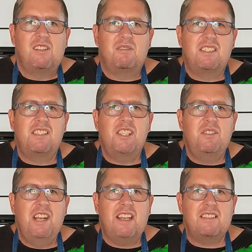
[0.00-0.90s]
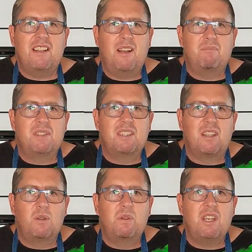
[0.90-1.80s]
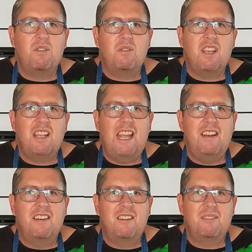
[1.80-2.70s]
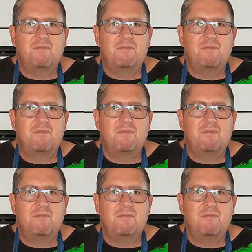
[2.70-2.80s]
We'll see you next time till we cook again.